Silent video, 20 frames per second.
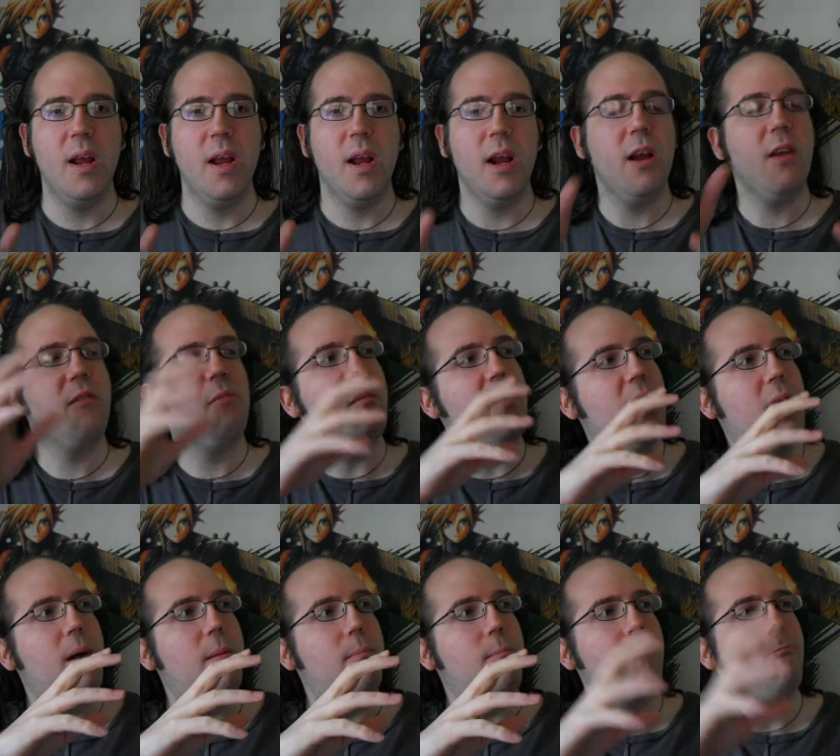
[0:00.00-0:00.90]
Here's
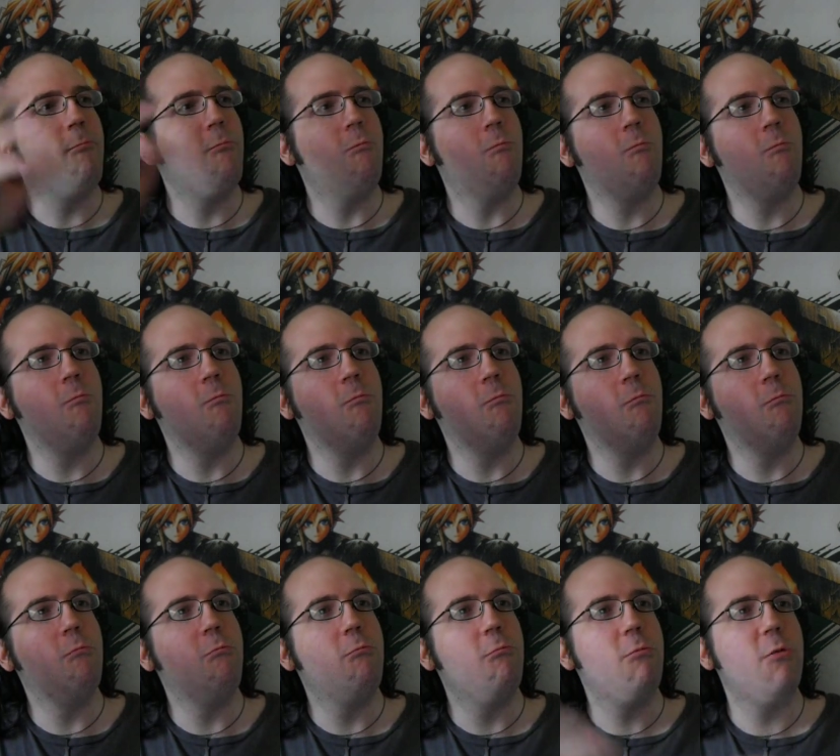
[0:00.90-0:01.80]
Mom.
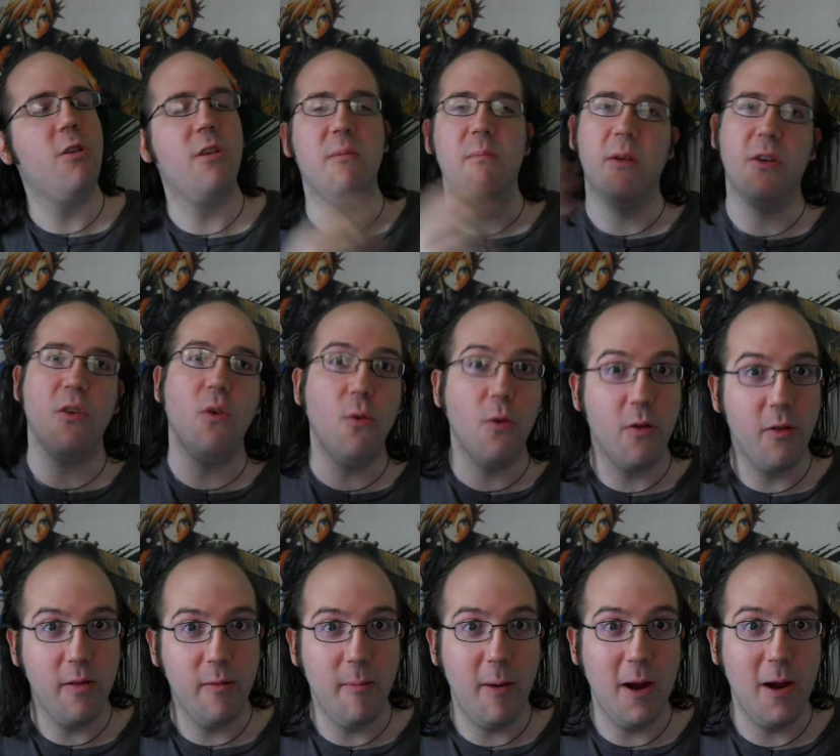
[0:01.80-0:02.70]
She's much older
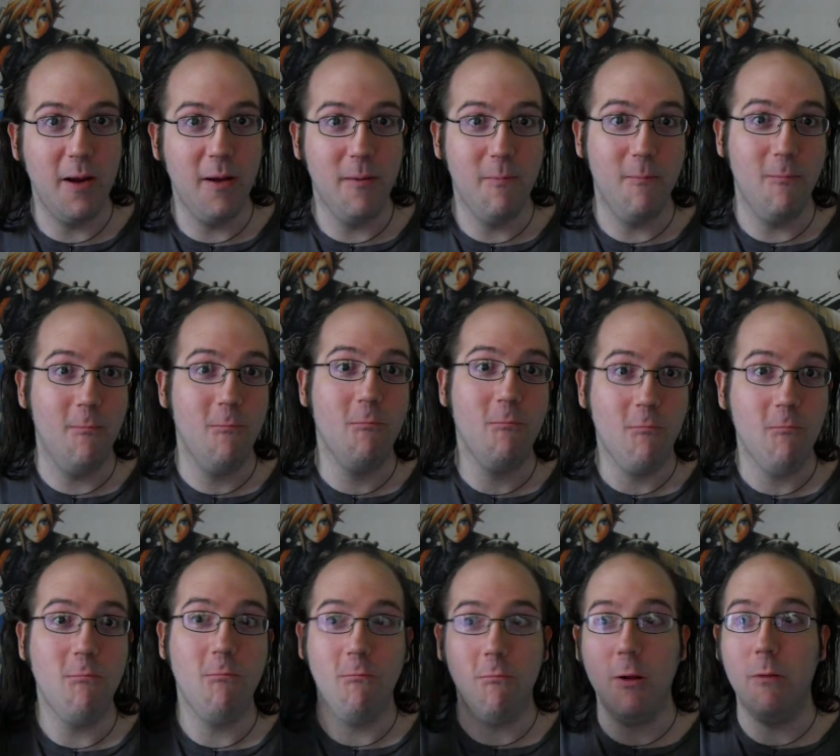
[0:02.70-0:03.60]
than I am.
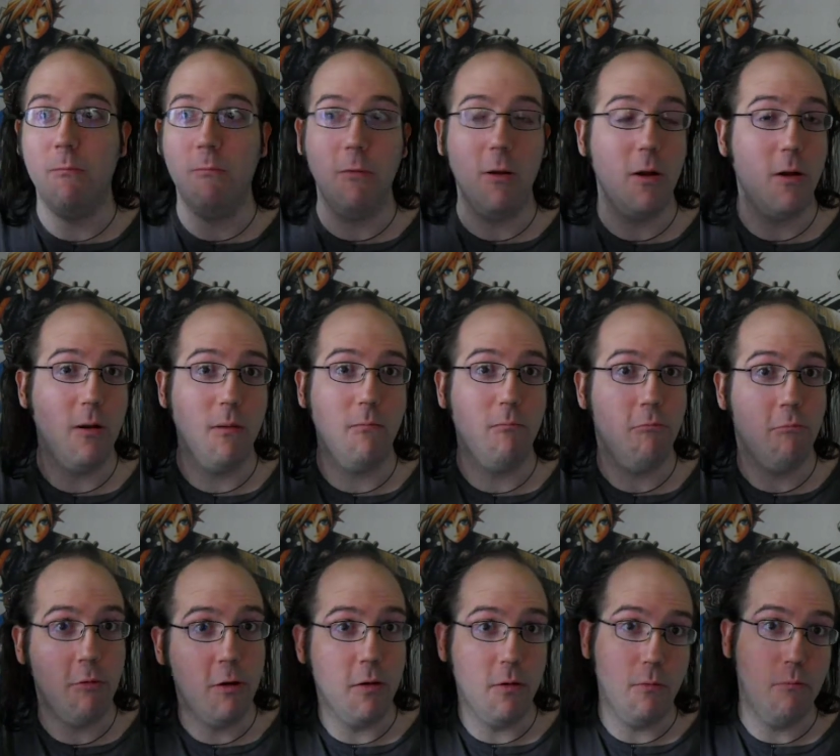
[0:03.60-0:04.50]
I am,
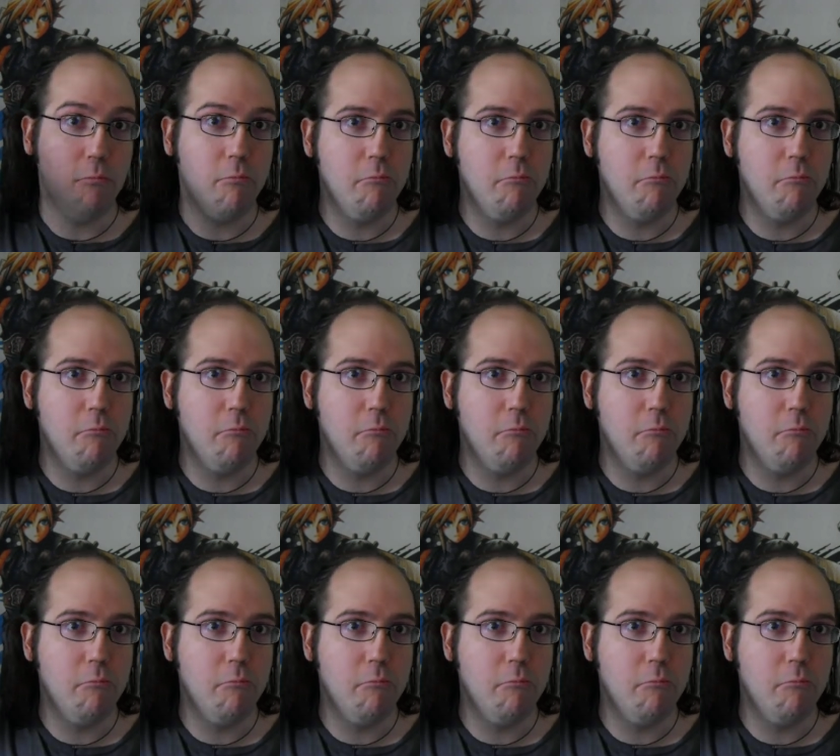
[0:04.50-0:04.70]
you know,